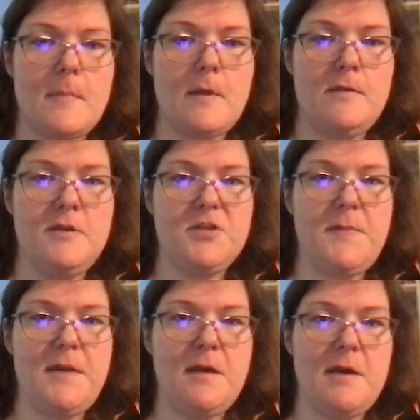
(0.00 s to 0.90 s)
And this
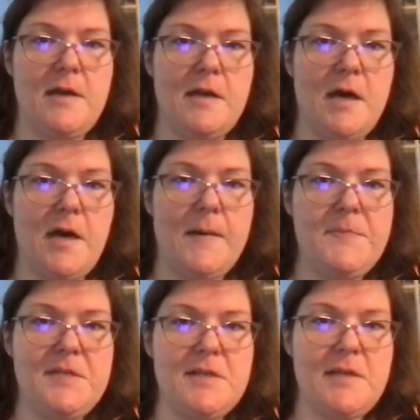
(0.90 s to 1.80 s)
could be an
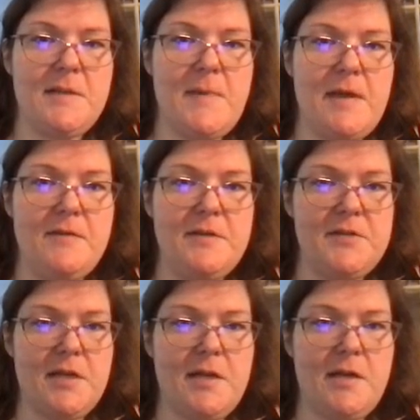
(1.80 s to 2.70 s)
opt-in. I can make
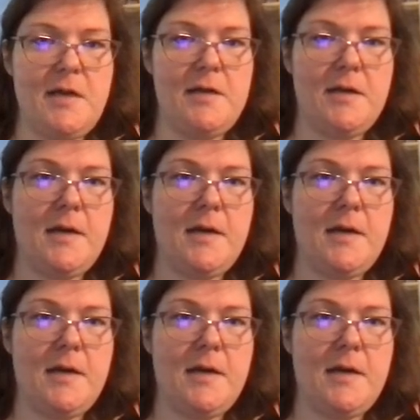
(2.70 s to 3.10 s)
this like an